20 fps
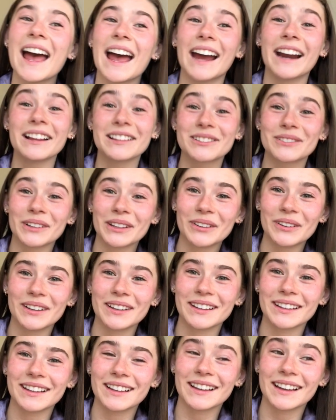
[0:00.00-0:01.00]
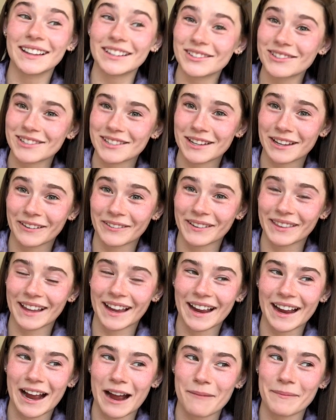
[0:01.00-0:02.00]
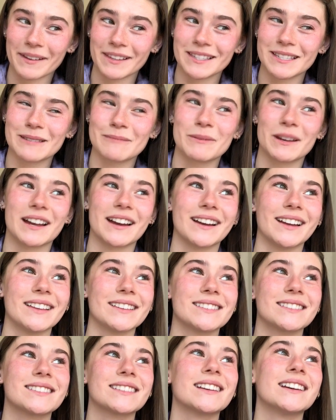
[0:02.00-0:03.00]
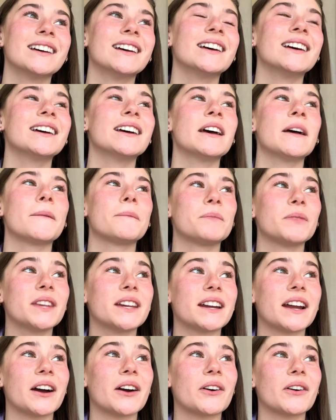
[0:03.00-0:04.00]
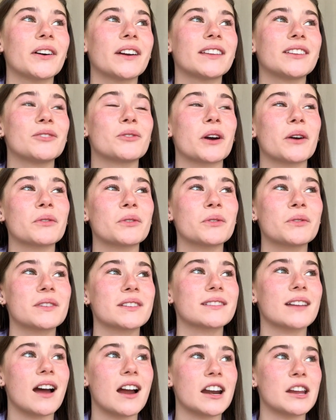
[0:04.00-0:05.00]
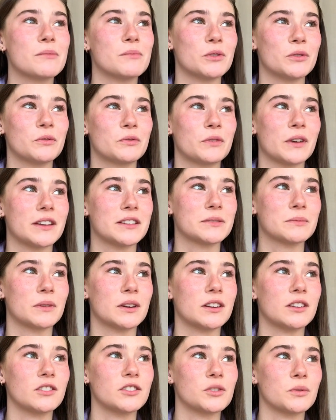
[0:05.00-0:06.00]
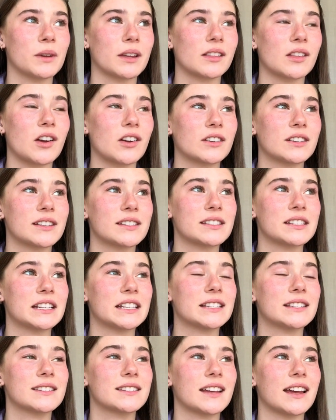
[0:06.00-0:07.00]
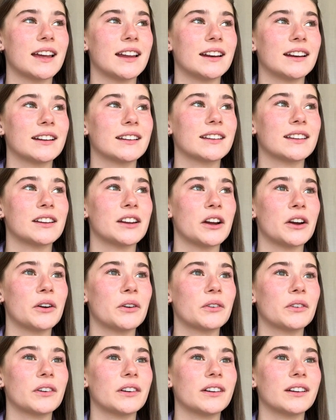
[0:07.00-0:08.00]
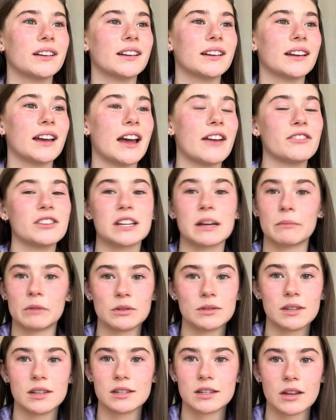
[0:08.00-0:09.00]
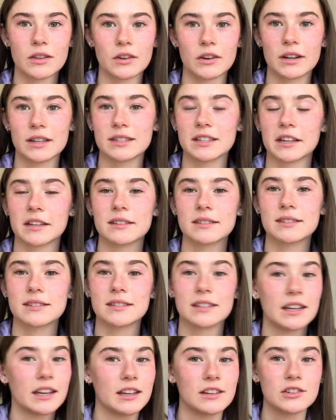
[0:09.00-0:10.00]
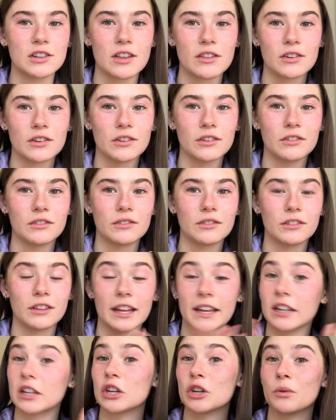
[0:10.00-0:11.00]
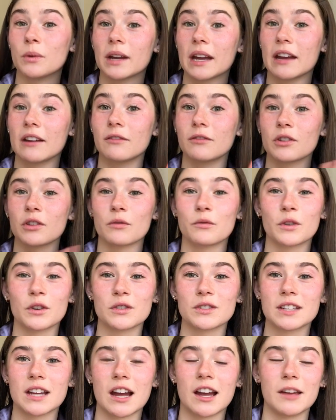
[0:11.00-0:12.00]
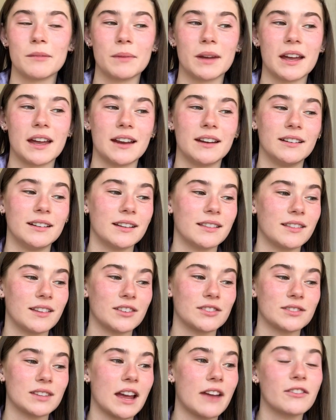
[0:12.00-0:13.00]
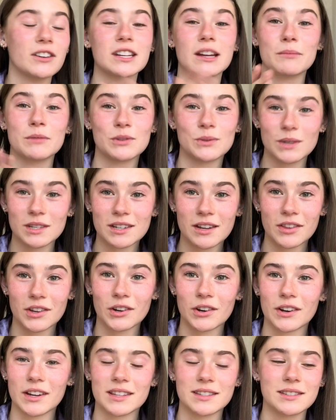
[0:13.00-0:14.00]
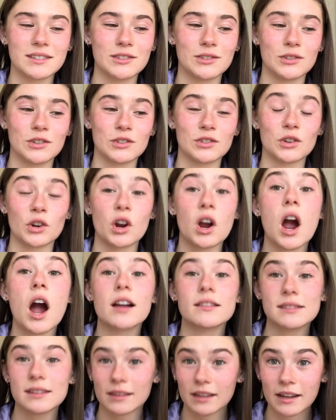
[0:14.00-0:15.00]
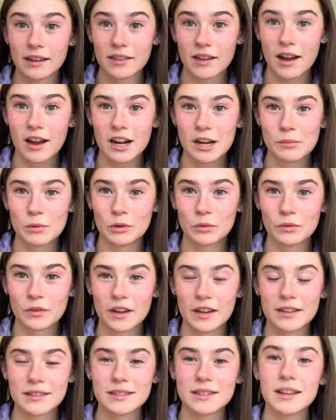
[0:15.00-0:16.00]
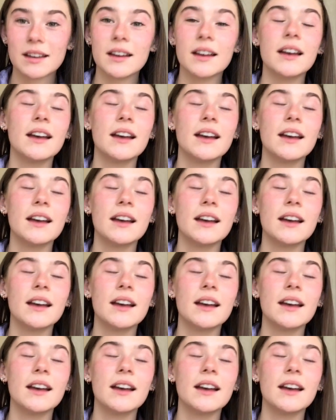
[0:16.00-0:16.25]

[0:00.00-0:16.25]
And it's really interesting when that happens, because you know, you go through this honeymoon phase when you're doing long distance, and you know, every time you see each other, it's like seeing each other like new again for the first time. And every time you see each other, it's just, you're constantly in the honeymoon phase.